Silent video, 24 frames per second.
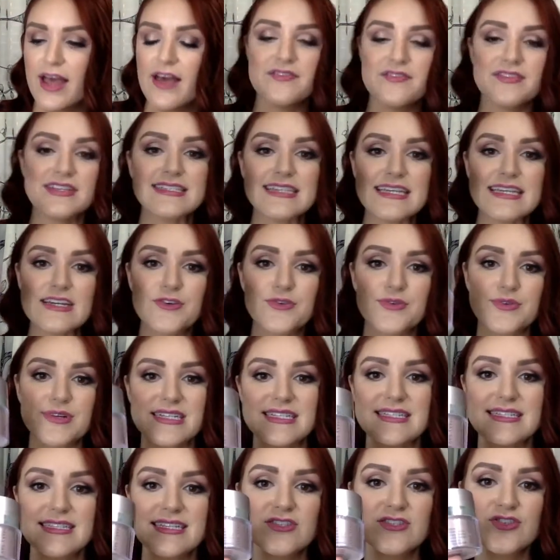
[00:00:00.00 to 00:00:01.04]
This
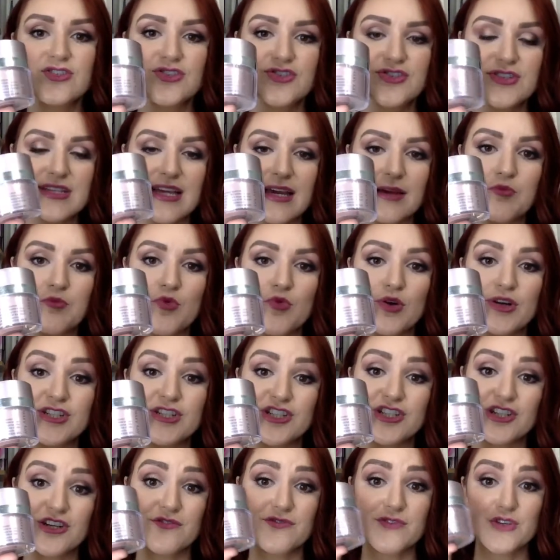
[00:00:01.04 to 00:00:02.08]
increases your skin
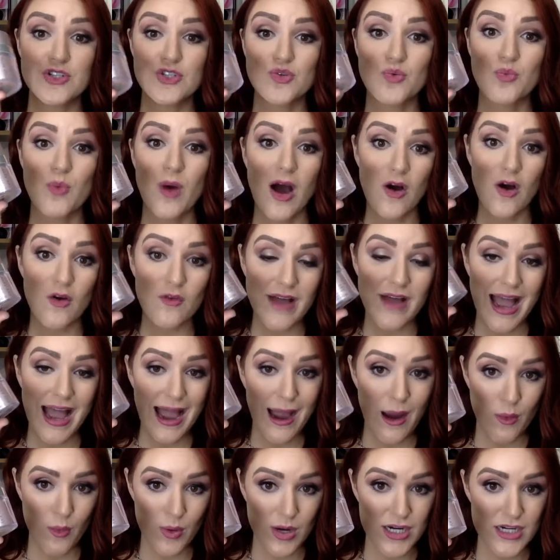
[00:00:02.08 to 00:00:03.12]
moisture for 12
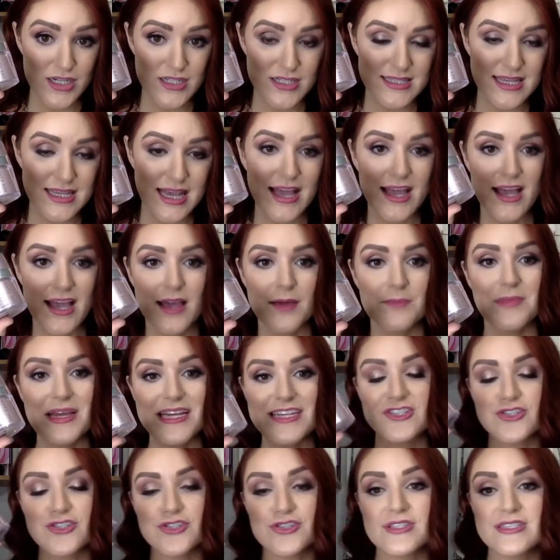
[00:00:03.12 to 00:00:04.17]
hours. It
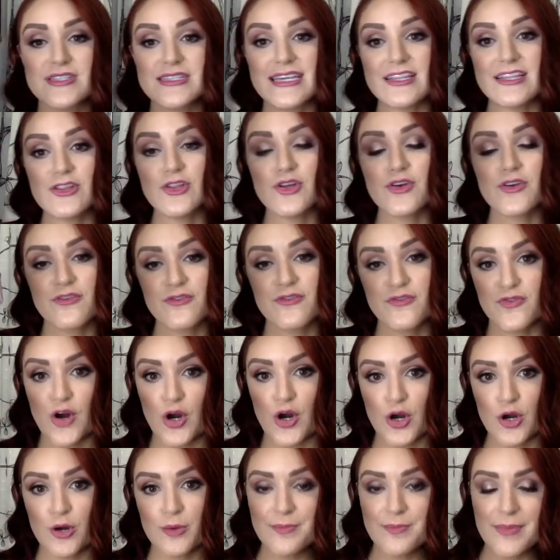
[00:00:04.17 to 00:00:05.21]
makes your skin look
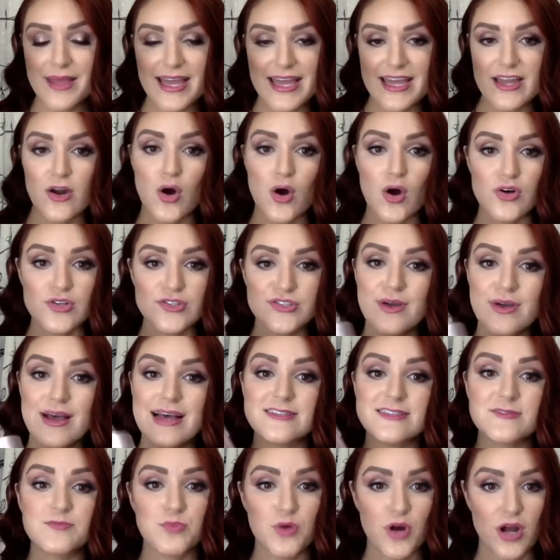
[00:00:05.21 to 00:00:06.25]
firm. It also
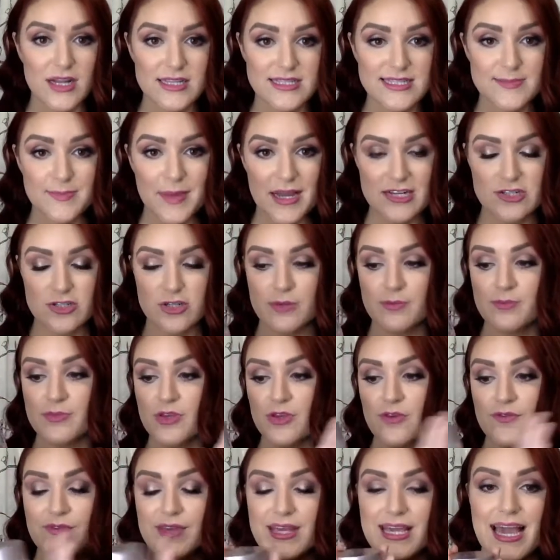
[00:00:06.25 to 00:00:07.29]
has broad spectrum
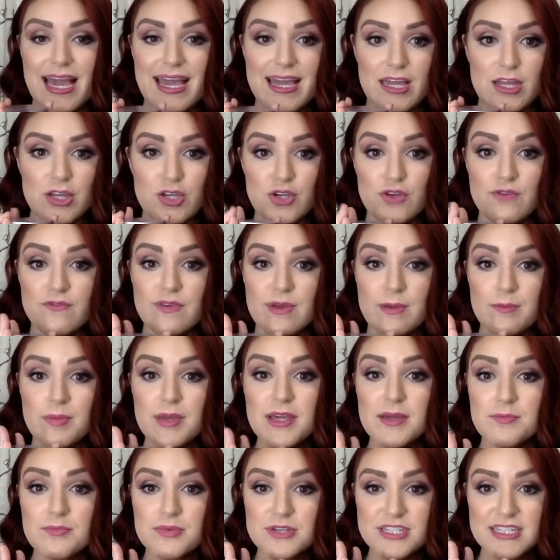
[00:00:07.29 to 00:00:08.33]
UVA and
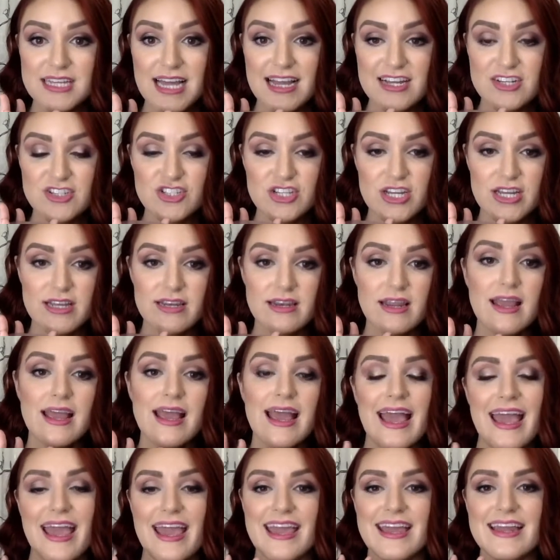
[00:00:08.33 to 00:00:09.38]
UVB protection,
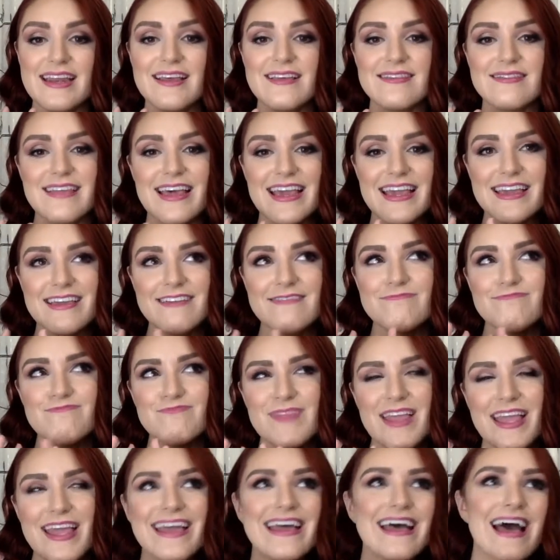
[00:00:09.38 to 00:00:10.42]
and it like
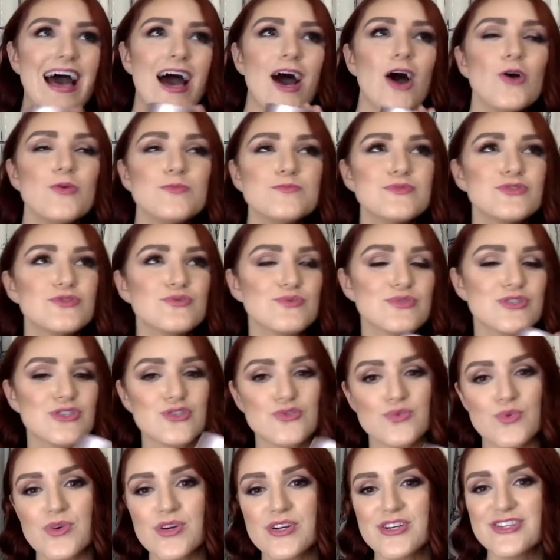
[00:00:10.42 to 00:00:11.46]
it helps
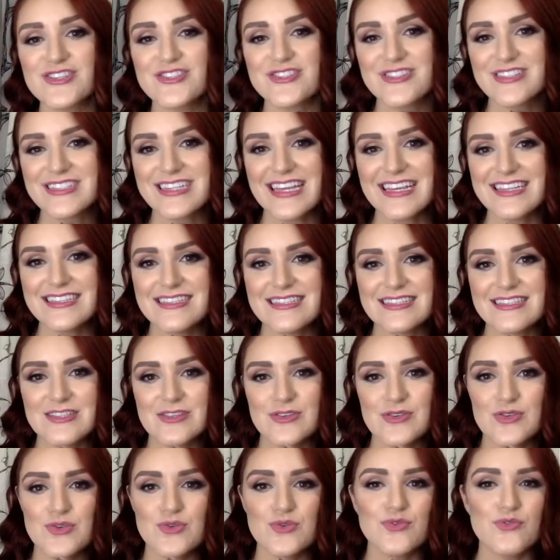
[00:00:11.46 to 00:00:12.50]
restore your skin's
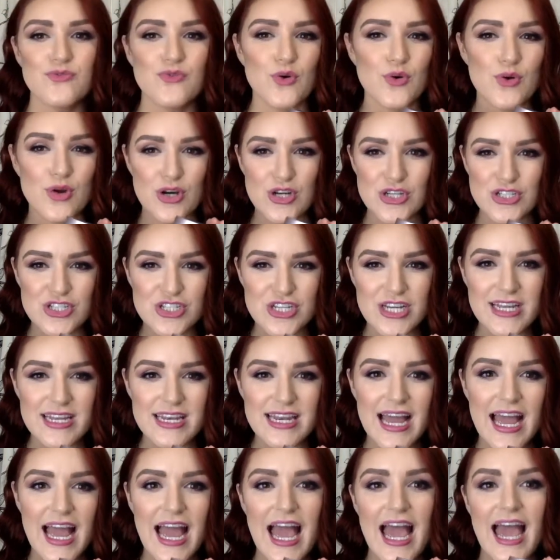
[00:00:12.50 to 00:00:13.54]
youthful cushion
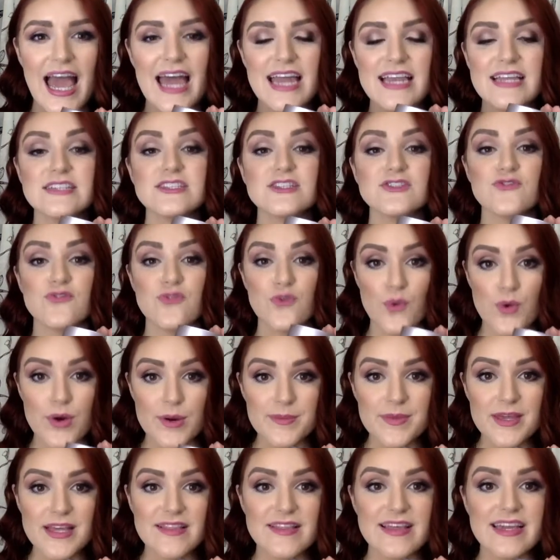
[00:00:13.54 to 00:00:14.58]
and it's
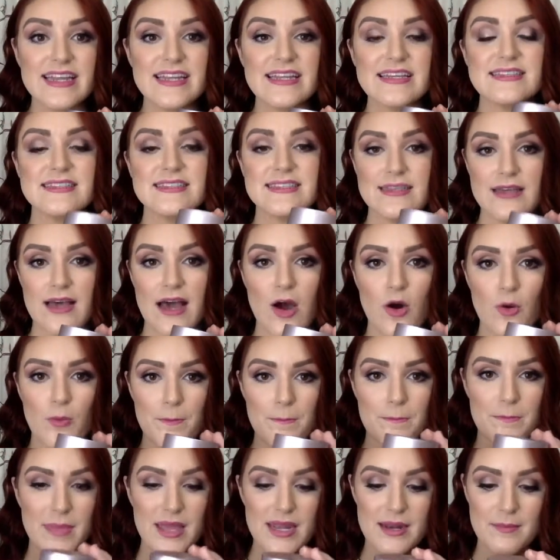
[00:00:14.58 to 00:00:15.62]
formulated to help
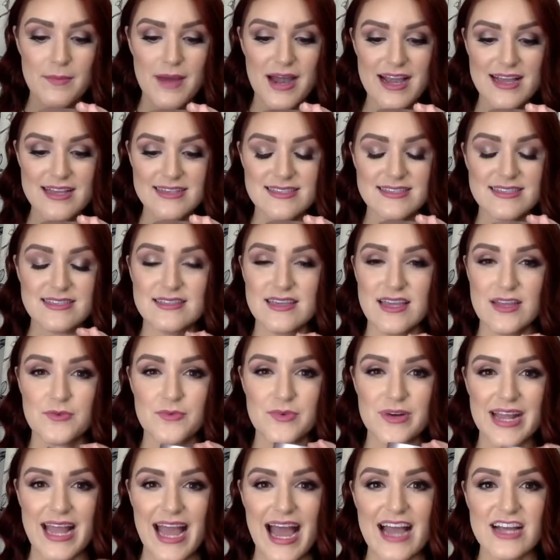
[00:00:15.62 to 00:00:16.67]
minimize skin
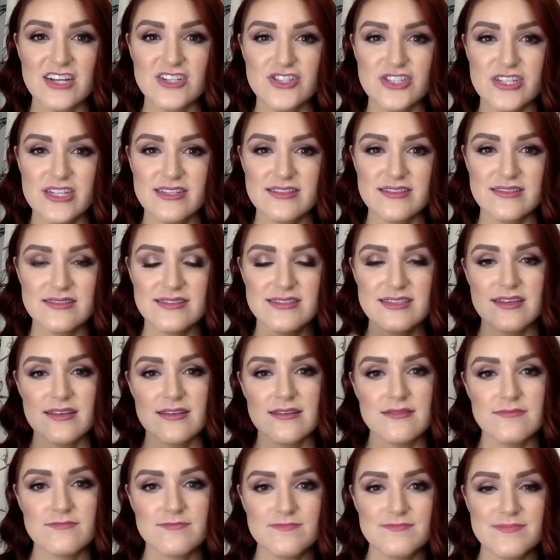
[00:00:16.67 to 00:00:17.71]
reaction
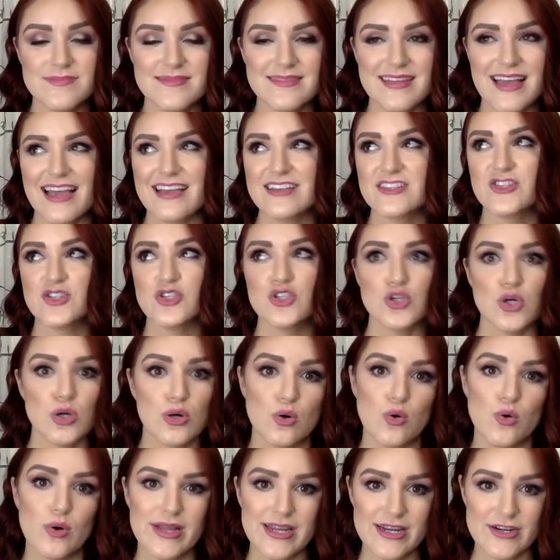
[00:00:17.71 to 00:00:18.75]
to
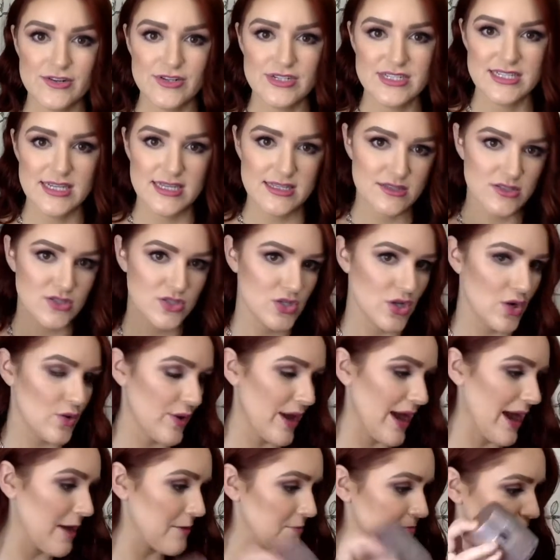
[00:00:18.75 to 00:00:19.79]
external irritants,
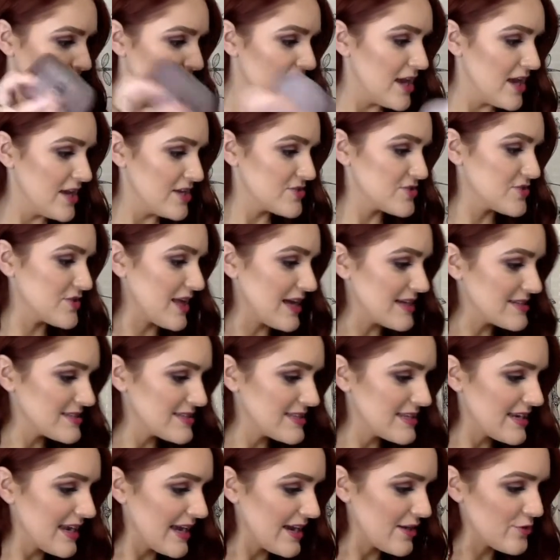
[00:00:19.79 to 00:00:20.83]
okay? So that's
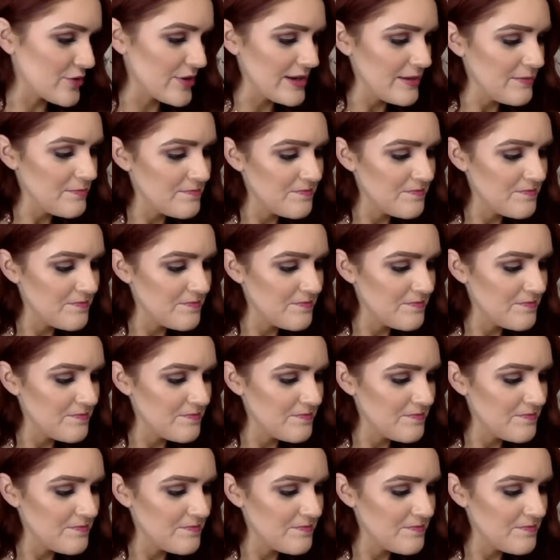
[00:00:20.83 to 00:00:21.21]
the day cream.